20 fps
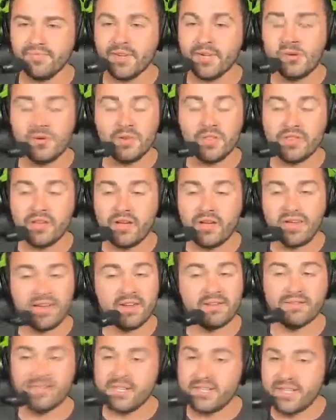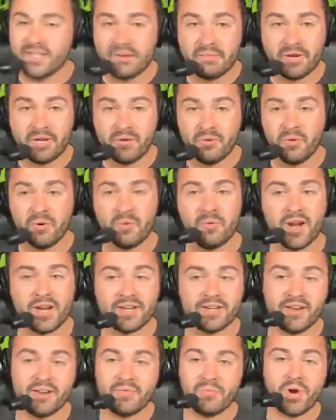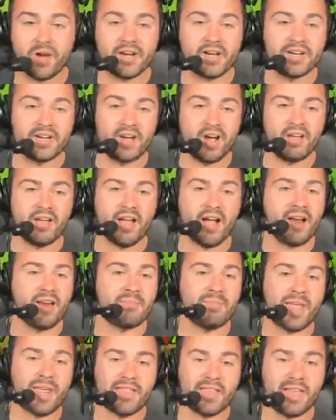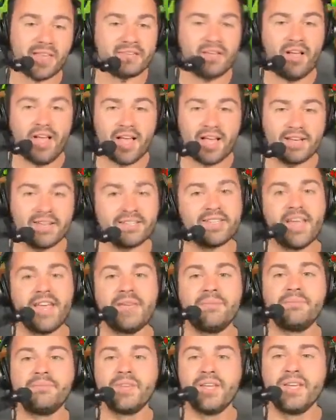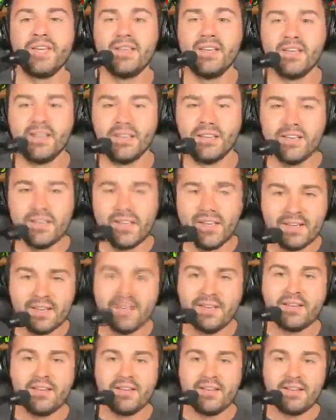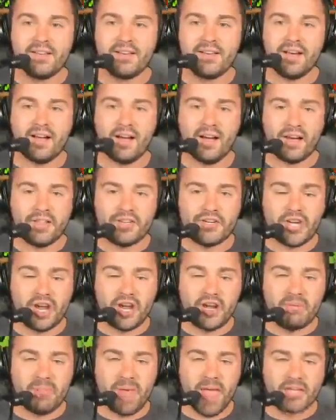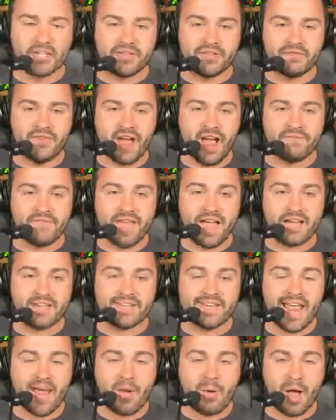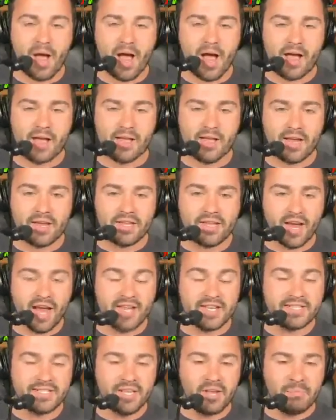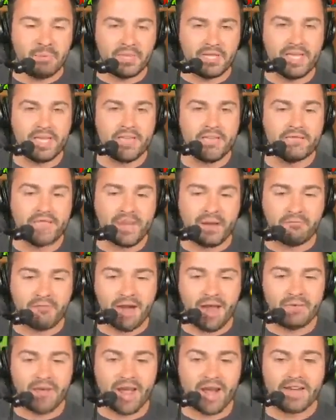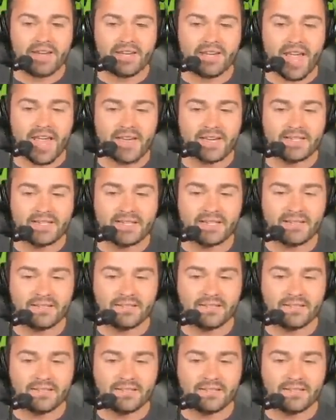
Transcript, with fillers: Who would have thunk it? Somebody who would have wanted to dunk on it, man. That's all I could say. Oh, the Dunk Master 5000. Now, I still believe that round 98...